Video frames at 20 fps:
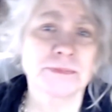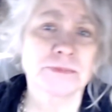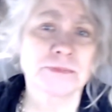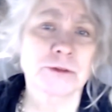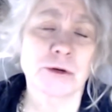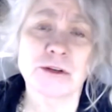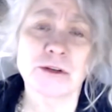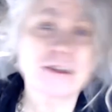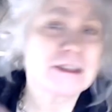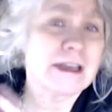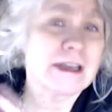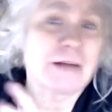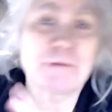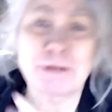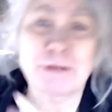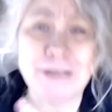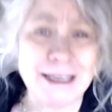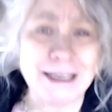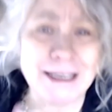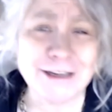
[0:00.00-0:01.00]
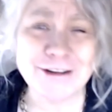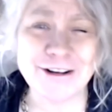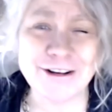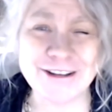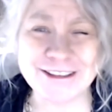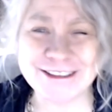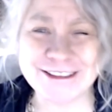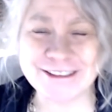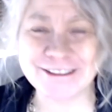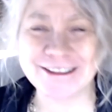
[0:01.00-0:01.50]
or does that relate at all
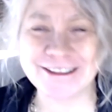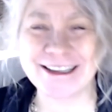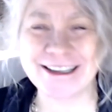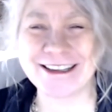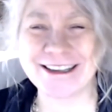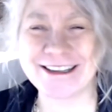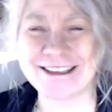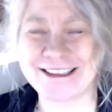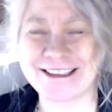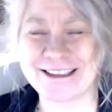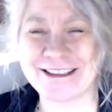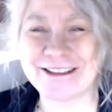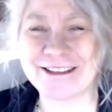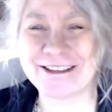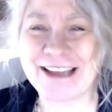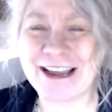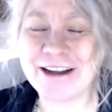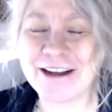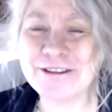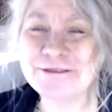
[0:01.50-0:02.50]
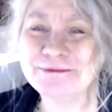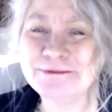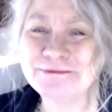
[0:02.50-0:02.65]
to to you now?